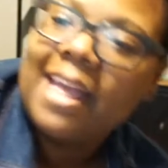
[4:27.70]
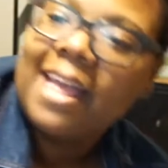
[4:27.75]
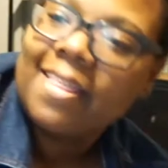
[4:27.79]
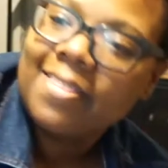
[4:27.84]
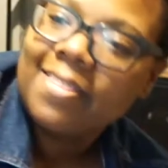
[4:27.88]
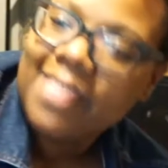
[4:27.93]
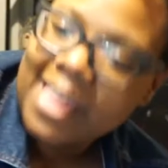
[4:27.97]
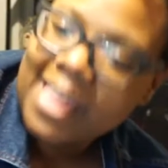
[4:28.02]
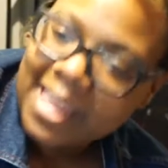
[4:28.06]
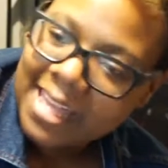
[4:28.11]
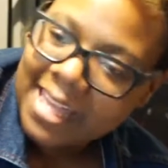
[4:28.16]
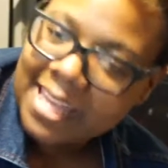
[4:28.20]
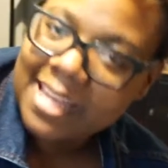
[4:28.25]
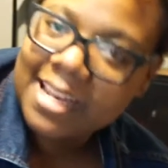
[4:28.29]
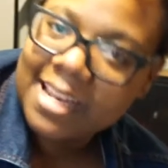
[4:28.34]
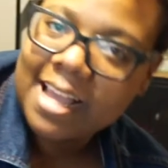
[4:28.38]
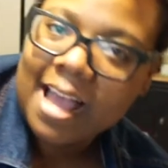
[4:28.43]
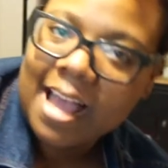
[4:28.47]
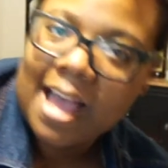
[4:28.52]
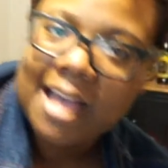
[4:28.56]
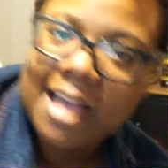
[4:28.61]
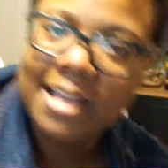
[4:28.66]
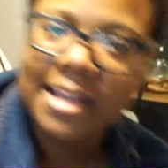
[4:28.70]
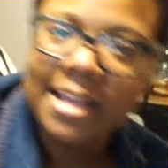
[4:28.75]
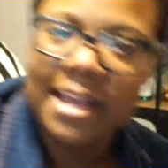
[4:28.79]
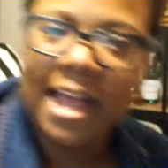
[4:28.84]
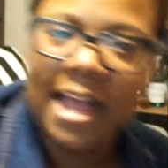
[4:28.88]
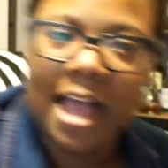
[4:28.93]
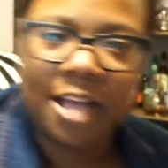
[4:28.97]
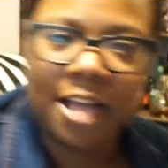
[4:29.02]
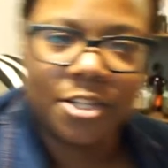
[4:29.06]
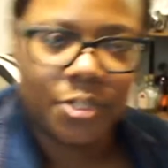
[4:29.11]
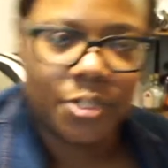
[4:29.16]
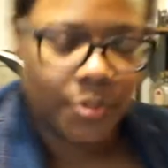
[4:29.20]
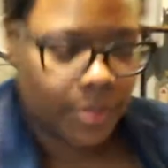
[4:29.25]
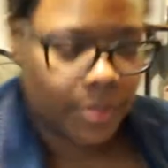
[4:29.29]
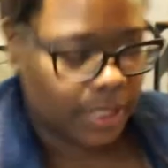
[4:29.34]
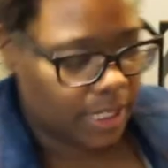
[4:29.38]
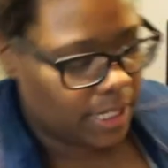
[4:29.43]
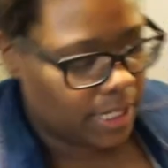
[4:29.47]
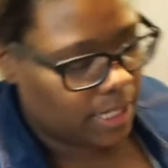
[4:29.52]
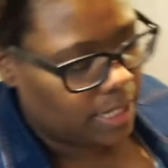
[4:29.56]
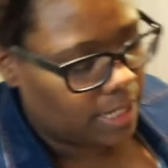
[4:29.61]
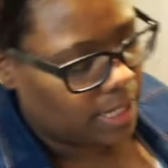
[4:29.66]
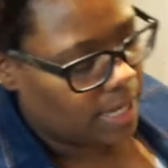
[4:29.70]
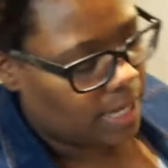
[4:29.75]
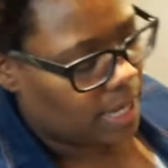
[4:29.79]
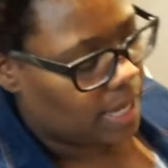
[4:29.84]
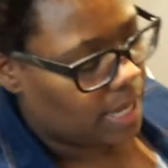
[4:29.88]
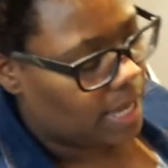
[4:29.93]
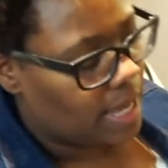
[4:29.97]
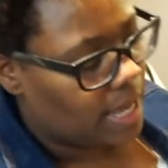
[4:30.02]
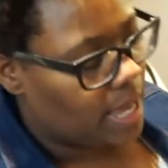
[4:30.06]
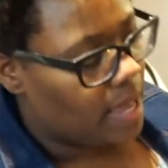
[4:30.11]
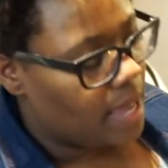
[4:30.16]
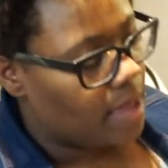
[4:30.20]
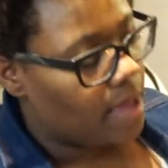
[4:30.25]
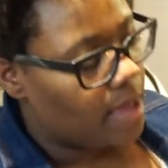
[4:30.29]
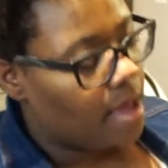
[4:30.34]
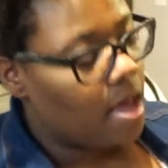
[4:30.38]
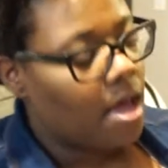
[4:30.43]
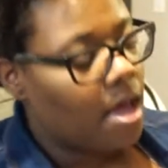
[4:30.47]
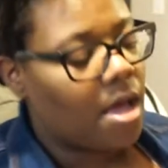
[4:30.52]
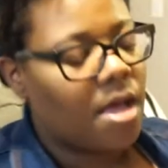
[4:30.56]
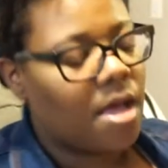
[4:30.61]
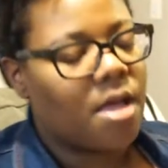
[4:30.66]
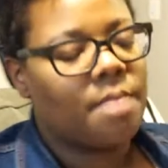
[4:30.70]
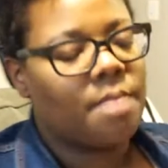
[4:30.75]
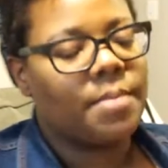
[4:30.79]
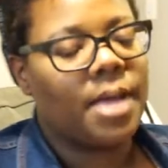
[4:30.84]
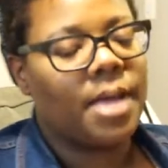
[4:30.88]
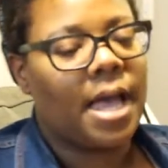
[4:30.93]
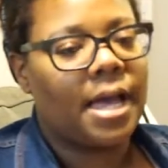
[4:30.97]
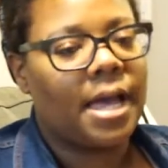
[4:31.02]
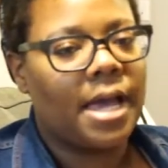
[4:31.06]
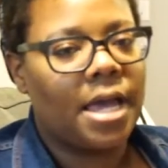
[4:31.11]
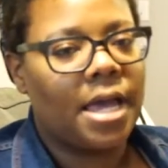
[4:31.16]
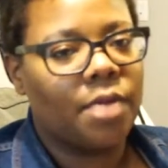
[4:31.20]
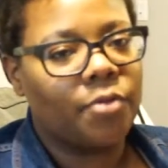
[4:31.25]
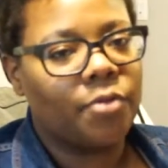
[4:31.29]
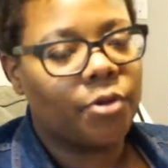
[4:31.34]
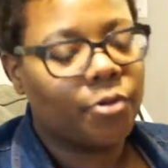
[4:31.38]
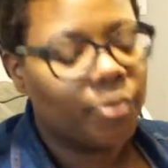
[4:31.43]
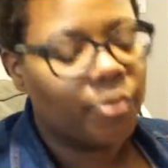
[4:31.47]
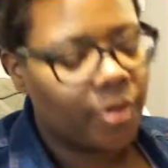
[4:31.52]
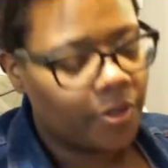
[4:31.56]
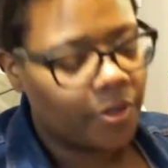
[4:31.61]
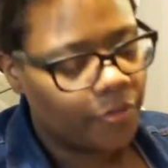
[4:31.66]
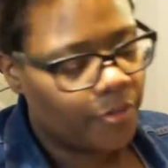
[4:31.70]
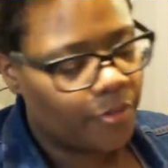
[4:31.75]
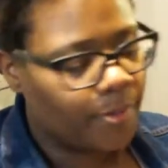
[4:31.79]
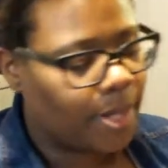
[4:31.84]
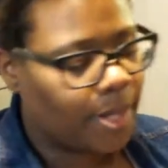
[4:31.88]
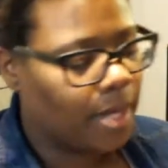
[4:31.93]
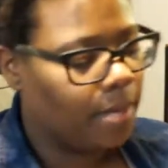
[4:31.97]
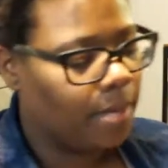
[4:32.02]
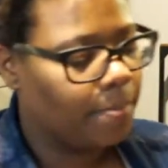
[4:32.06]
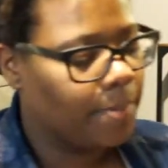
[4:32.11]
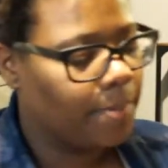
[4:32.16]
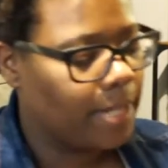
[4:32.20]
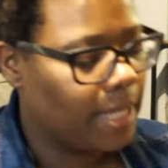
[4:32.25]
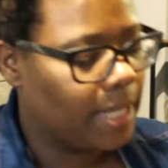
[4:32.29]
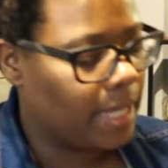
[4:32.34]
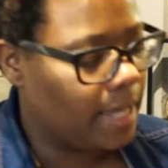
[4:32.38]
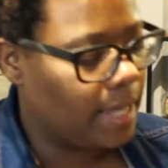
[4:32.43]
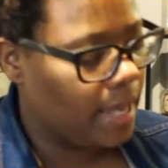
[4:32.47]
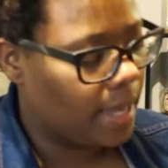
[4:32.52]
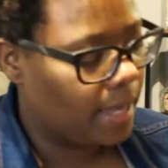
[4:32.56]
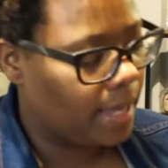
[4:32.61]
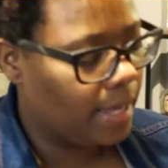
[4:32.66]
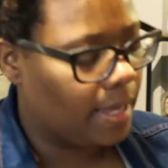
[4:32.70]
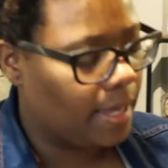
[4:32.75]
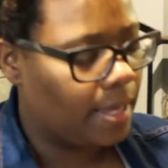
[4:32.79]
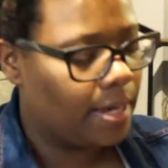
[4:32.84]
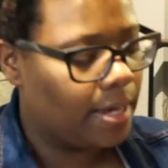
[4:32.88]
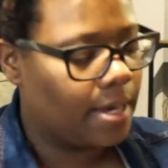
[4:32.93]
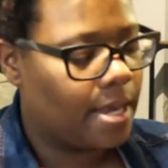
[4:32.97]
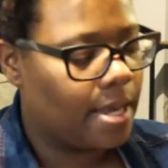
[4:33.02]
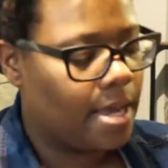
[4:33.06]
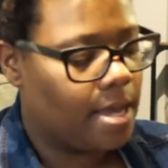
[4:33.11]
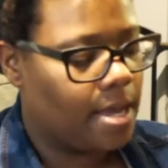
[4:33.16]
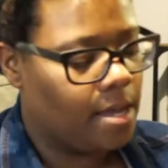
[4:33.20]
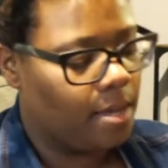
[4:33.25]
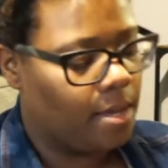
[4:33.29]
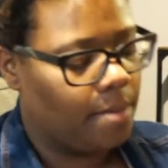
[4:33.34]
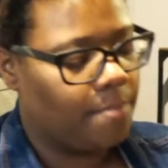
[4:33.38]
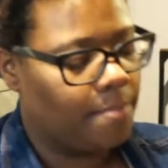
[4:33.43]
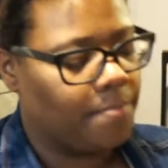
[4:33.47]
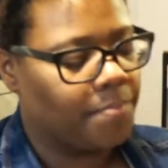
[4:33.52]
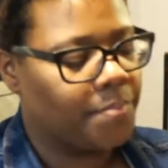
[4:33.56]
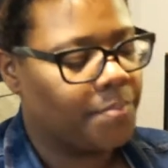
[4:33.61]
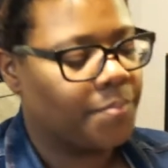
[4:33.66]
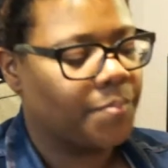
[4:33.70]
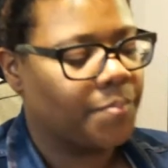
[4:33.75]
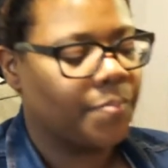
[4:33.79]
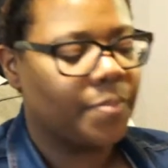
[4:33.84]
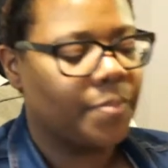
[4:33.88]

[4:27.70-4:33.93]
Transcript: then I actually um, got kind of recruited from a company and um,